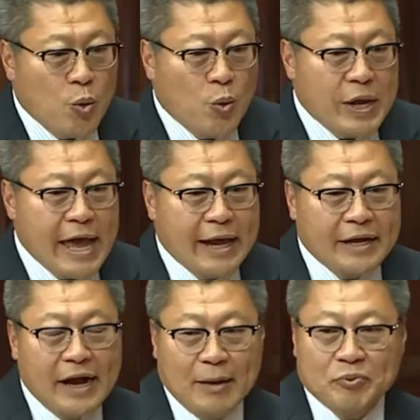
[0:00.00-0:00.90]
we had
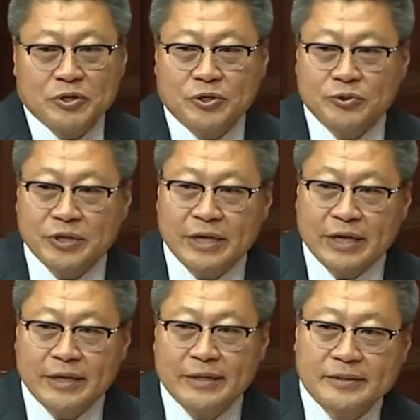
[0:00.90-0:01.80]
an
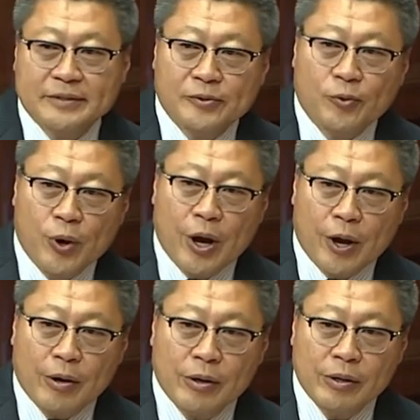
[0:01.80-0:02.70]
opportunity
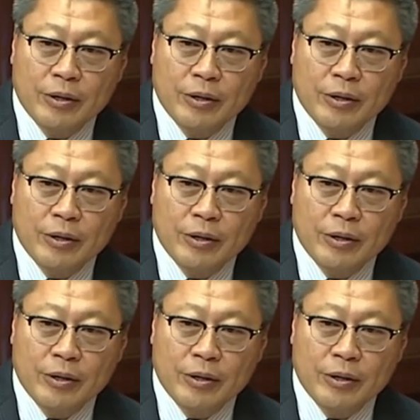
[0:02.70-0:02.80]
where